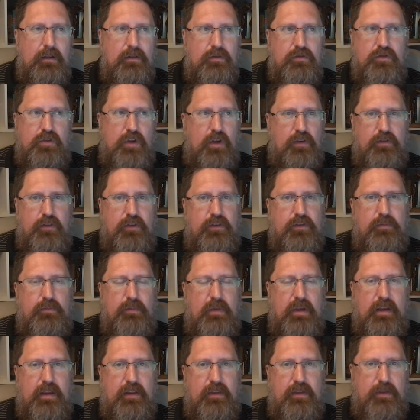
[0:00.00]
Joseph
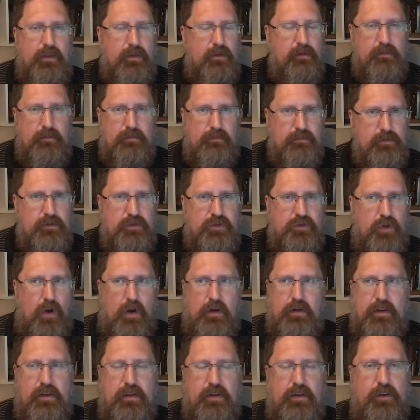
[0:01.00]
Smith
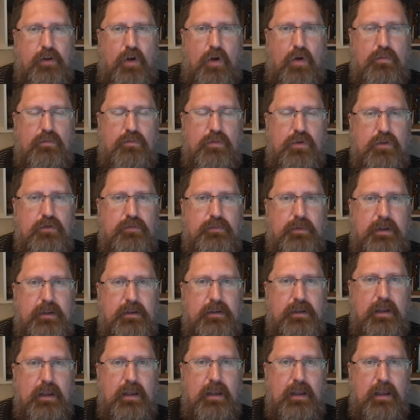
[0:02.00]
started this whole
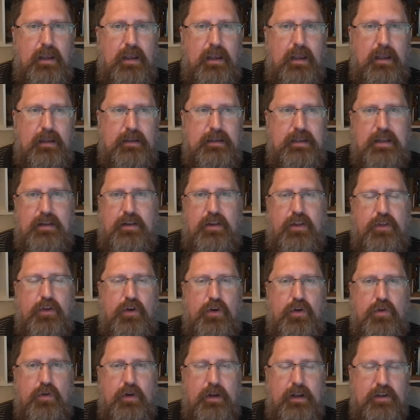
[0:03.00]
movement and he had a
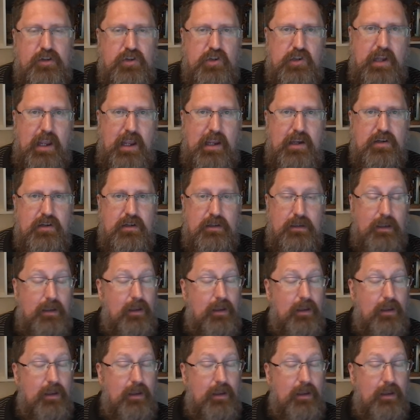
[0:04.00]
third grade education.